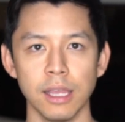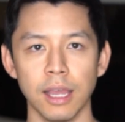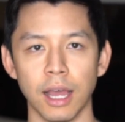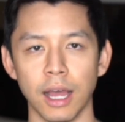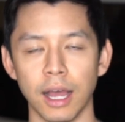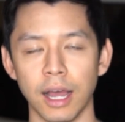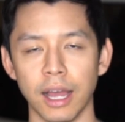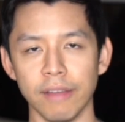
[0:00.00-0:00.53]

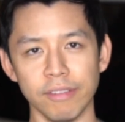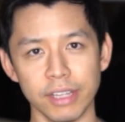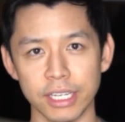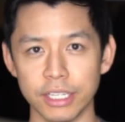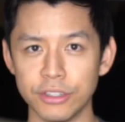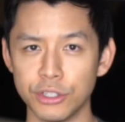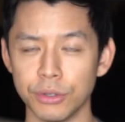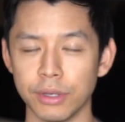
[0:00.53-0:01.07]
I have a link
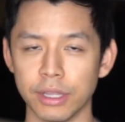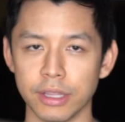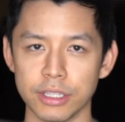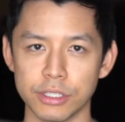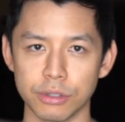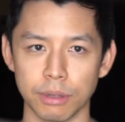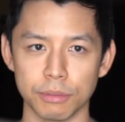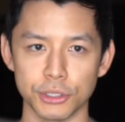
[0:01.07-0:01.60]
to it in the
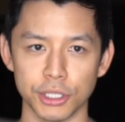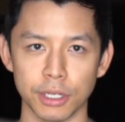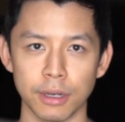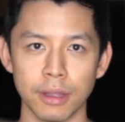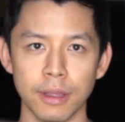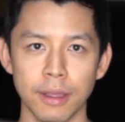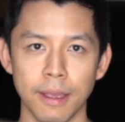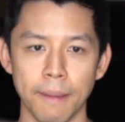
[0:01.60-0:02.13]
description,
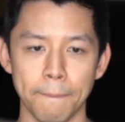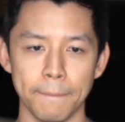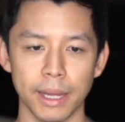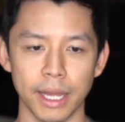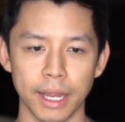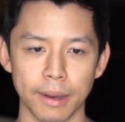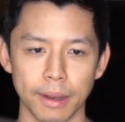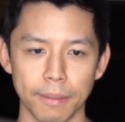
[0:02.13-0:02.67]

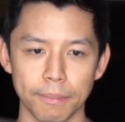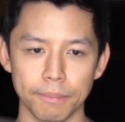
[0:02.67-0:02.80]
but